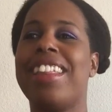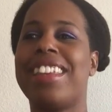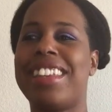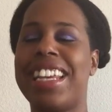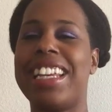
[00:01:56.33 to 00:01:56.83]

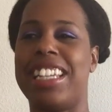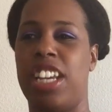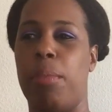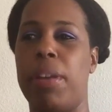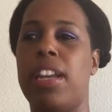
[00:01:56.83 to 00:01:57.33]
The second
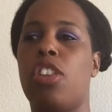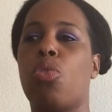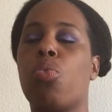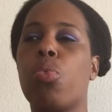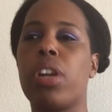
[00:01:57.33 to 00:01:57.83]
tip, and
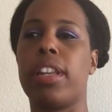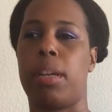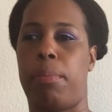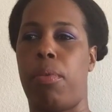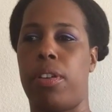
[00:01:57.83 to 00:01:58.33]
it's really
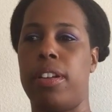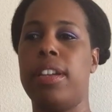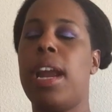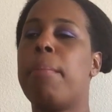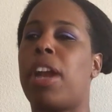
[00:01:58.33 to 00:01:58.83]

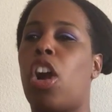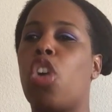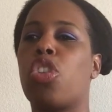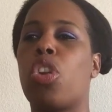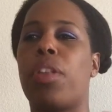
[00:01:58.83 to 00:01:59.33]
important, but I
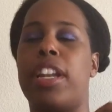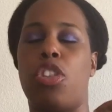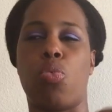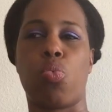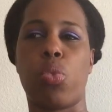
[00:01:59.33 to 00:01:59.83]
also know that
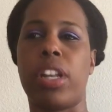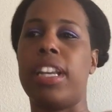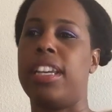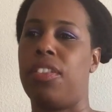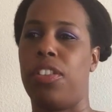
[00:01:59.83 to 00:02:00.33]
it's
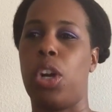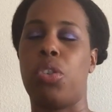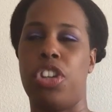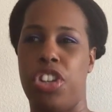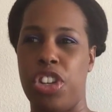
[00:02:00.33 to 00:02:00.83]
really difficult
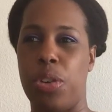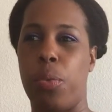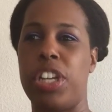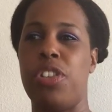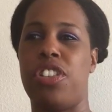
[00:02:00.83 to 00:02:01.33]
to do
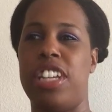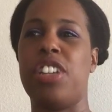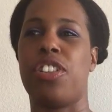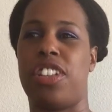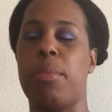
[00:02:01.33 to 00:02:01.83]
when you see
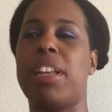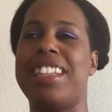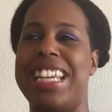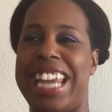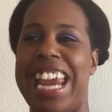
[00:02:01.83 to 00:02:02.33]
your
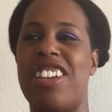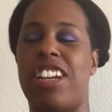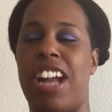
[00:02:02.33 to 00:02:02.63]
siblings engage